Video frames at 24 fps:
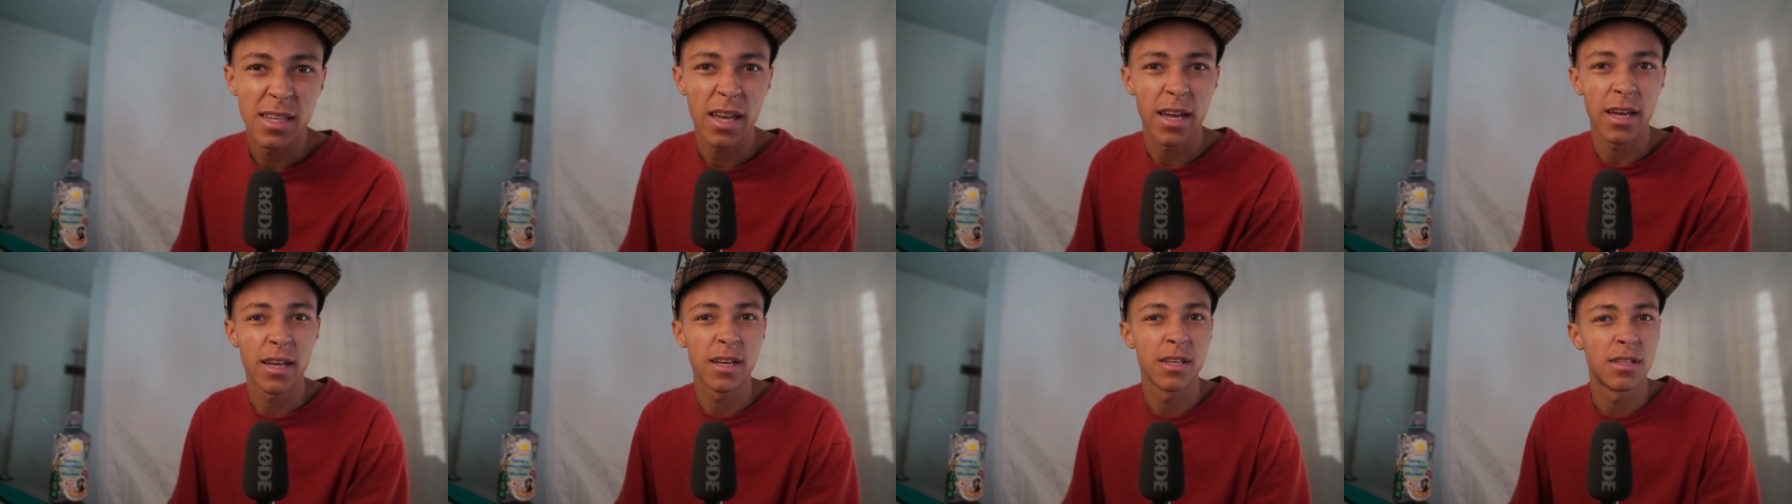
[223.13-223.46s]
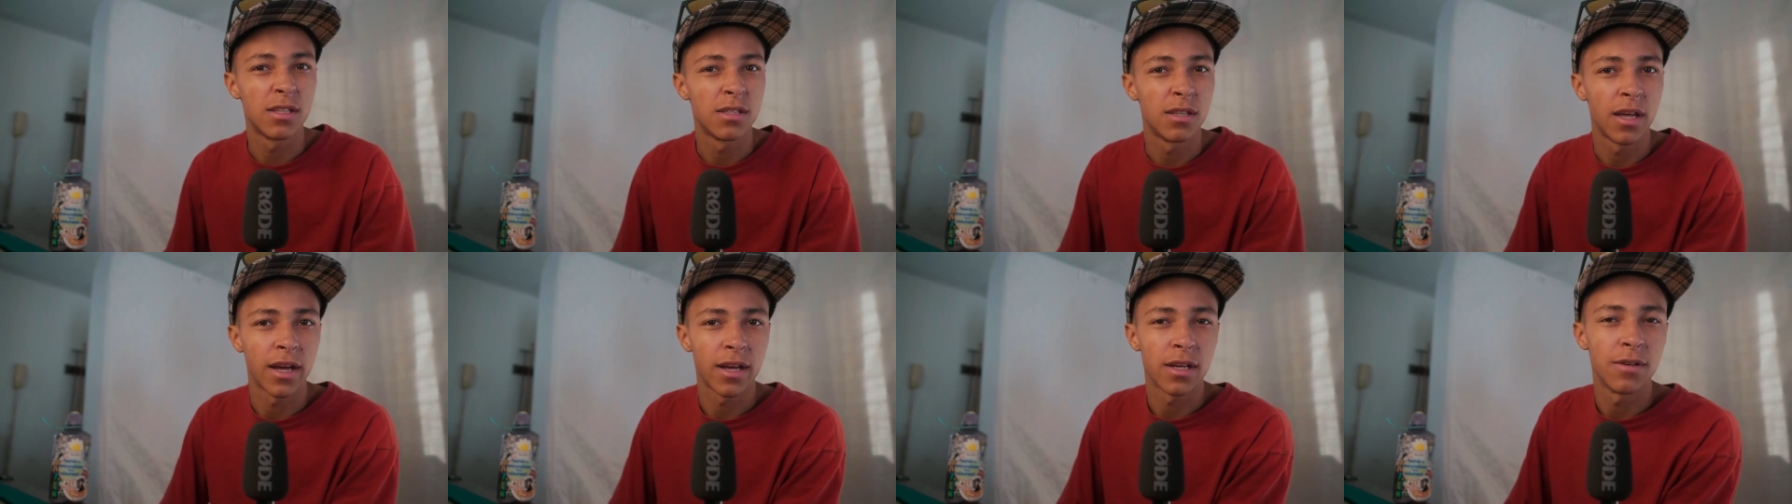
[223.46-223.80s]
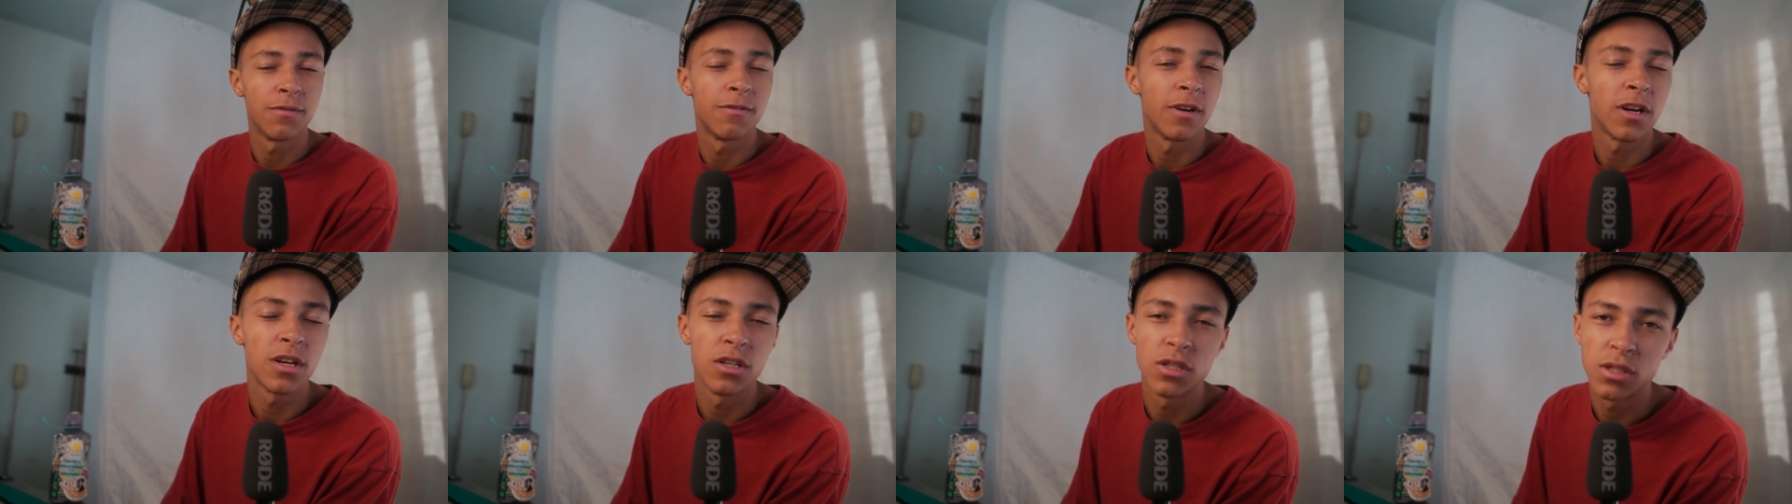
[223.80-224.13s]
like
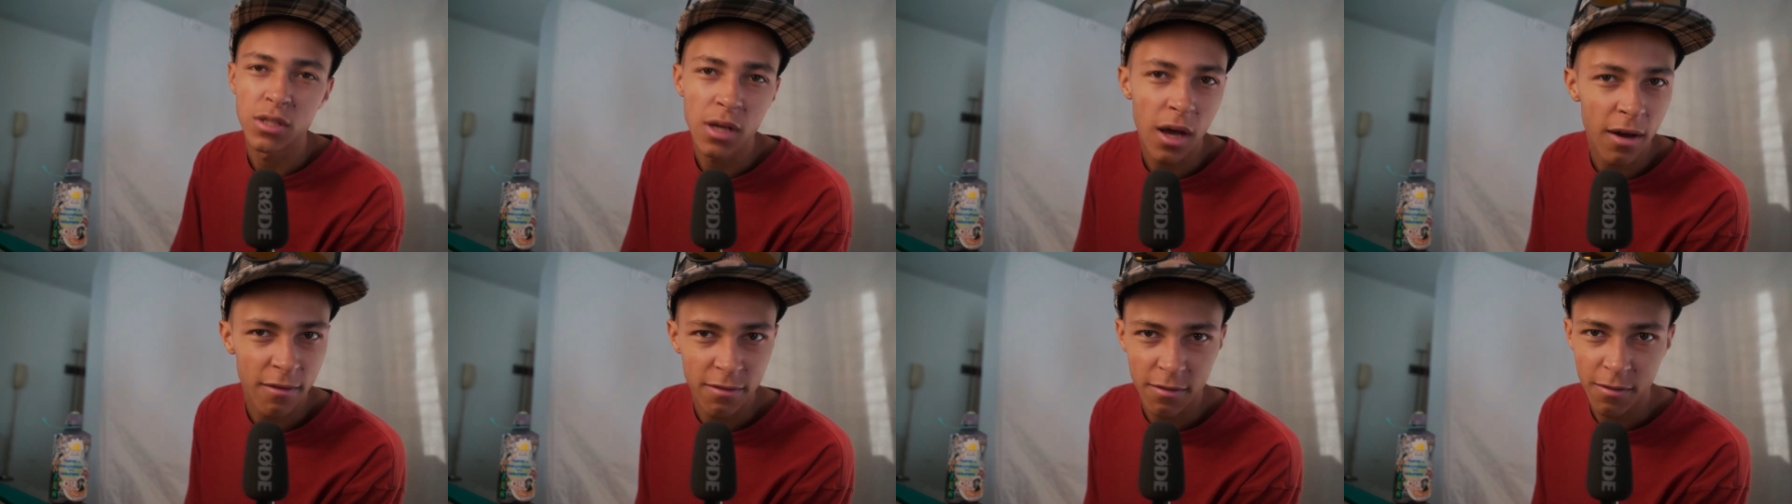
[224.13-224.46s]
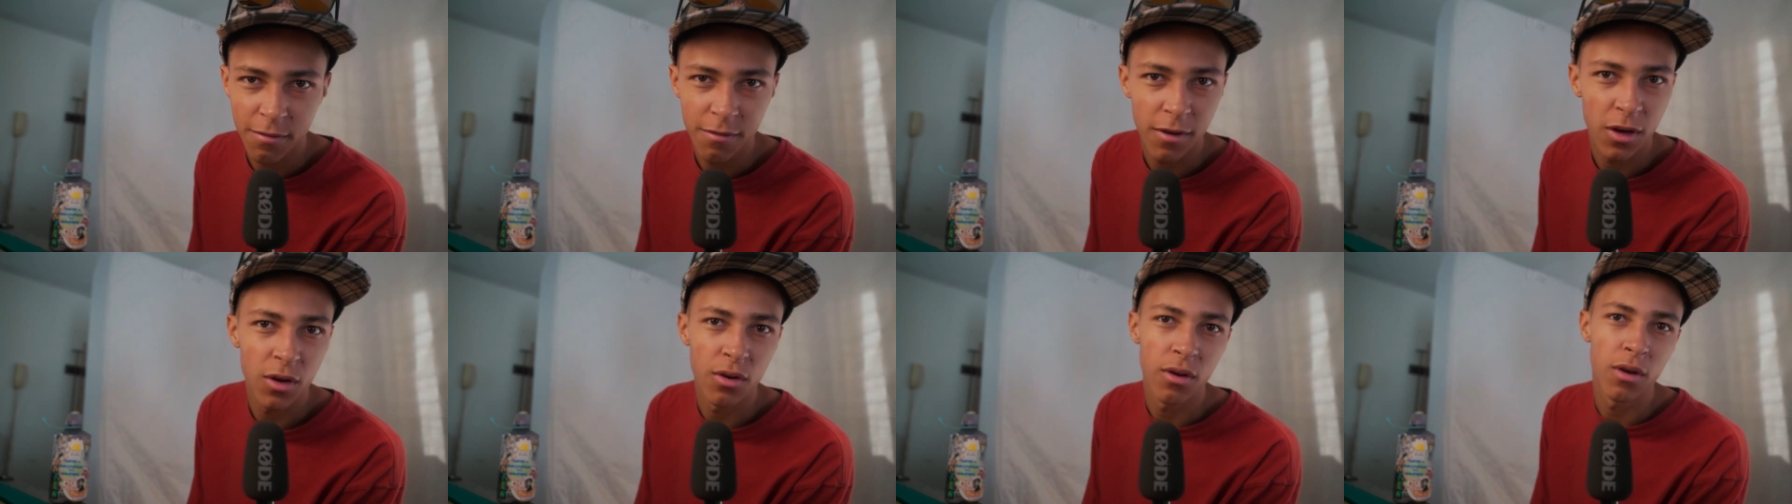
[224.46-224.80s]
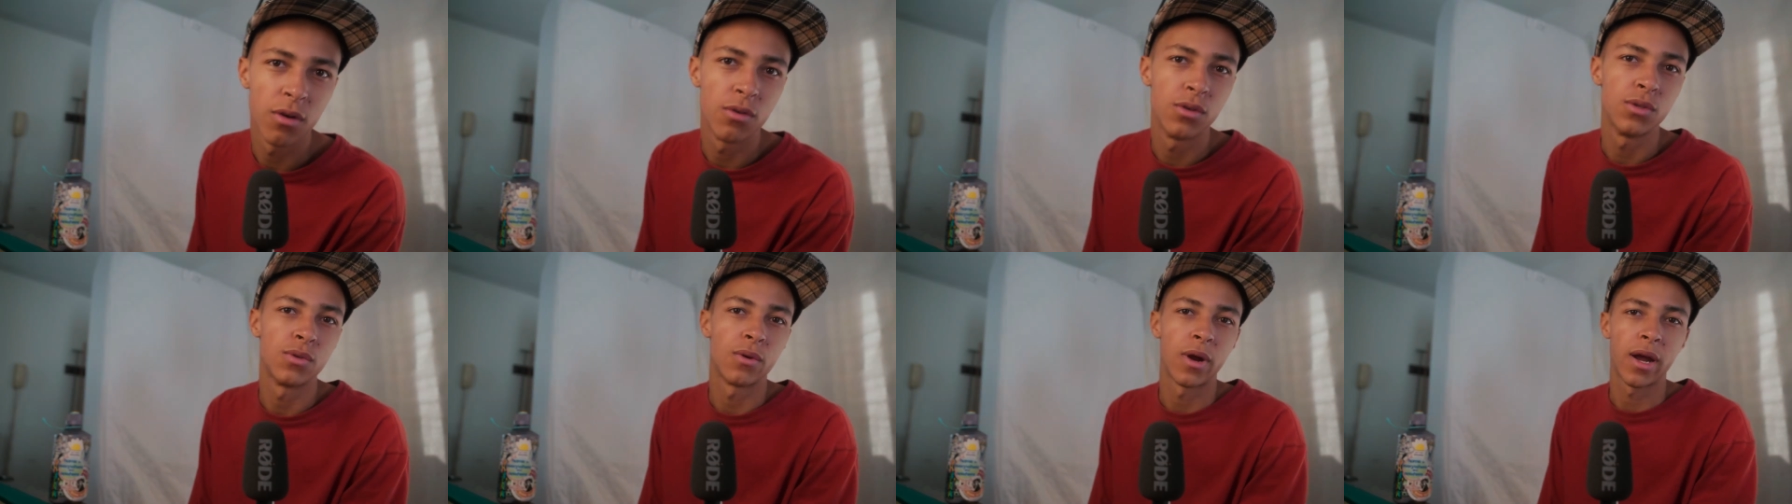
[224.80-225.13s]
very soft
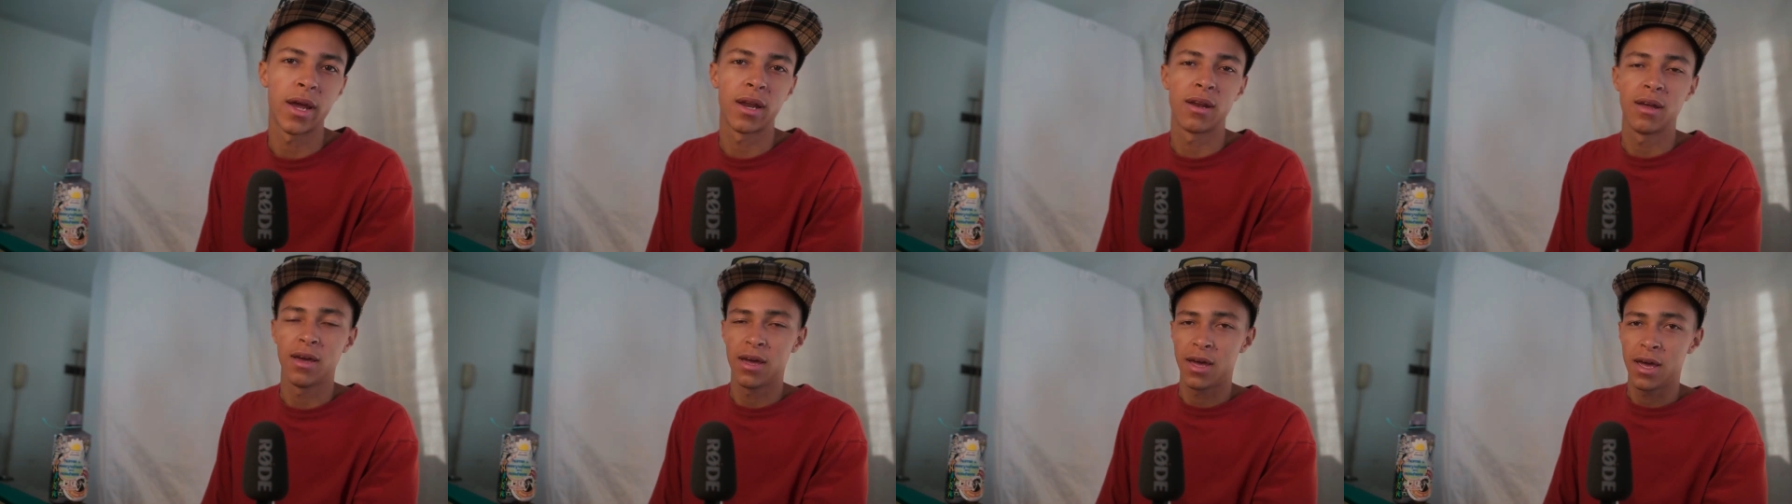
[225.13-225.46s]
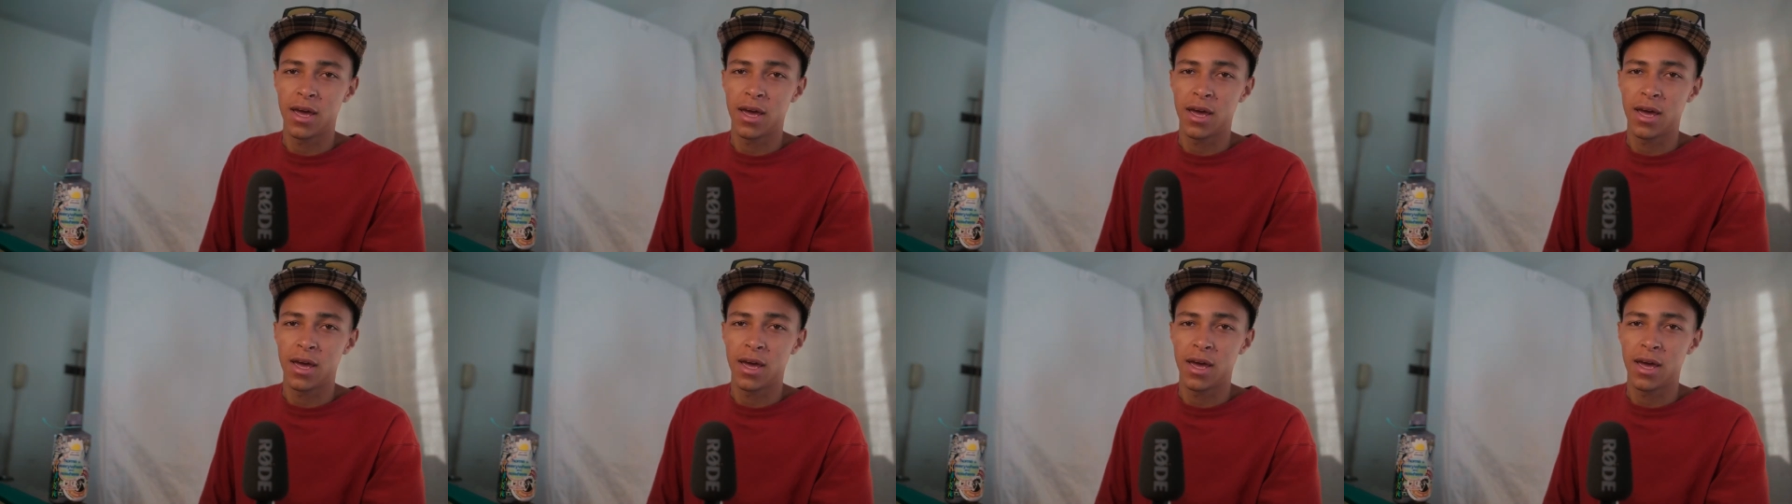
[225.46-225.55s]
photos, right?